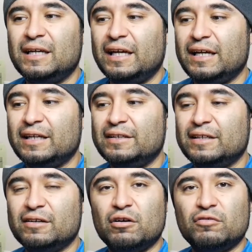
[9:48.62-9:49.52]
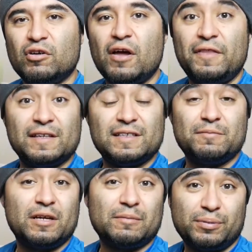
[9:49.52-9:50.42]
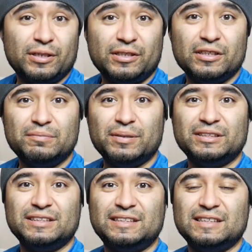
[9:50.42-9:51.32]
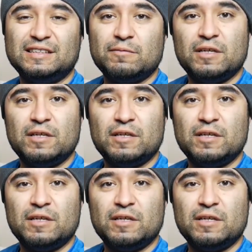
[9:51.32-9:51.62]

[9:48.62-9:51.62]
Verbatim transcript: And uh, overall, I think it's going to make a pretty good budget system.